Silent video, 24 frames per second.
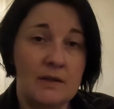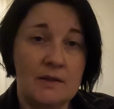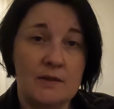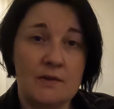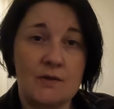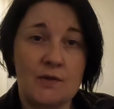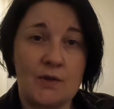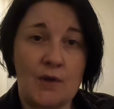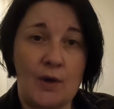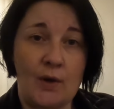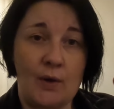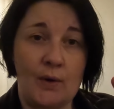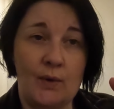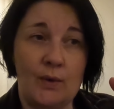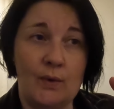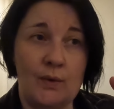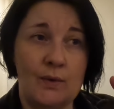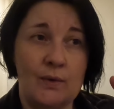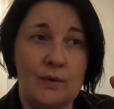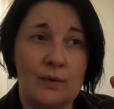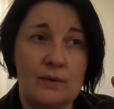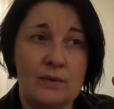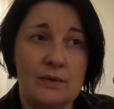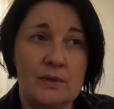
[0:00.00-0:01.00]
so
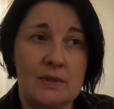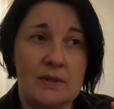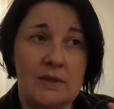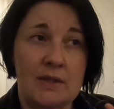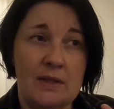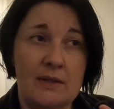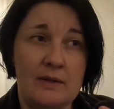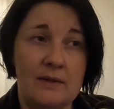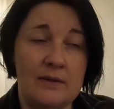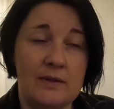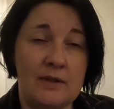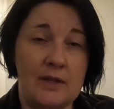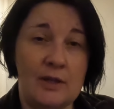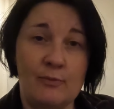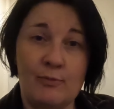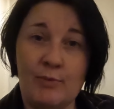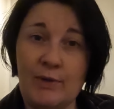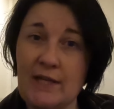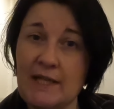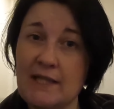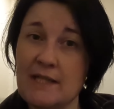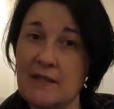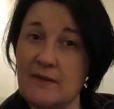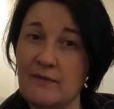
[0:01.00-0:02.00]
the the
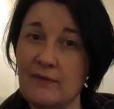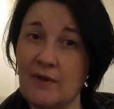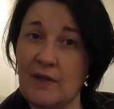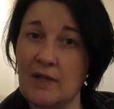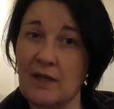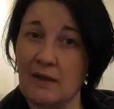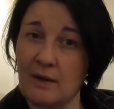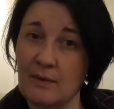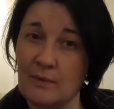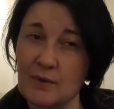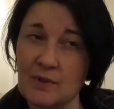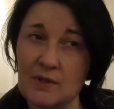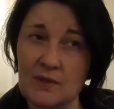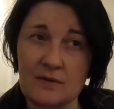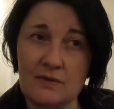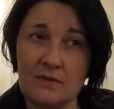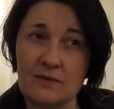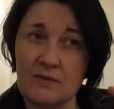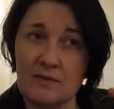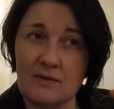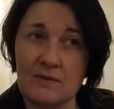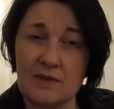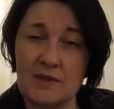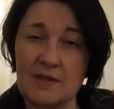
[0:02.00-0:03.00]
completed video was
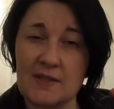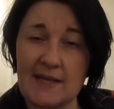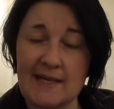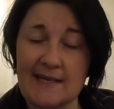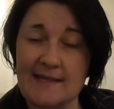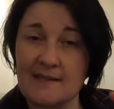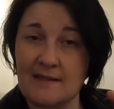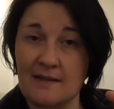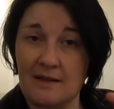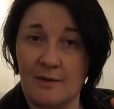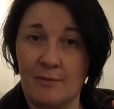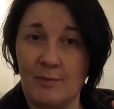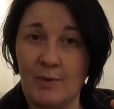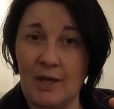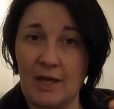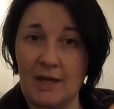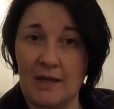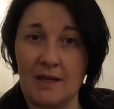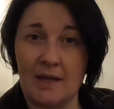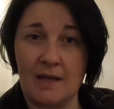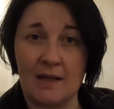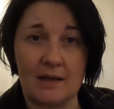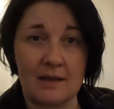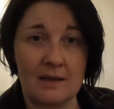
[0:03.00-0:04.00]
six and a bit
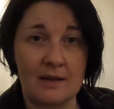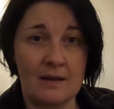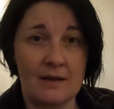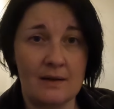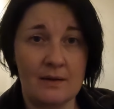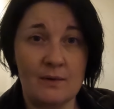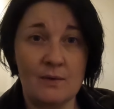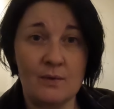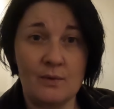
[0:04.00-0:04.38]
gig.